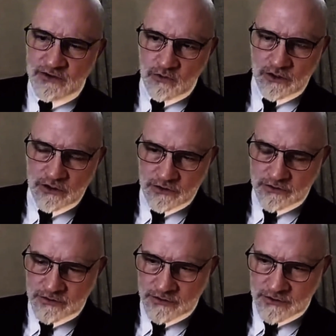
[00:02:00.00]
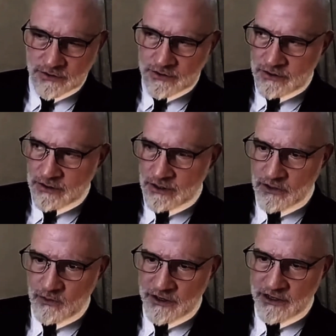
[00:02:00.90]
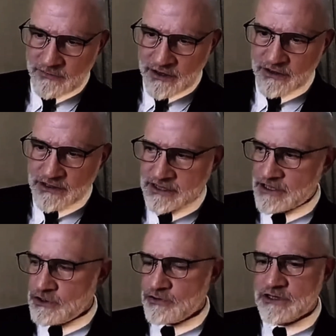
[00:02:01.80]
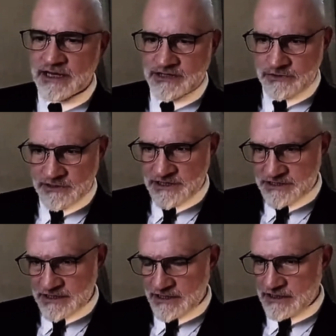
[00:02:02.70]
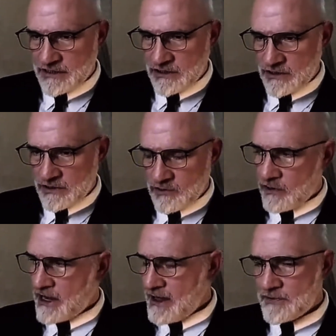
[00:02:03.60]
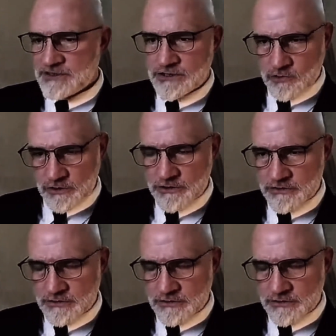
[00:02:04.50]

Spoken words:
in a world where America can unilaterally decide what happens in the world?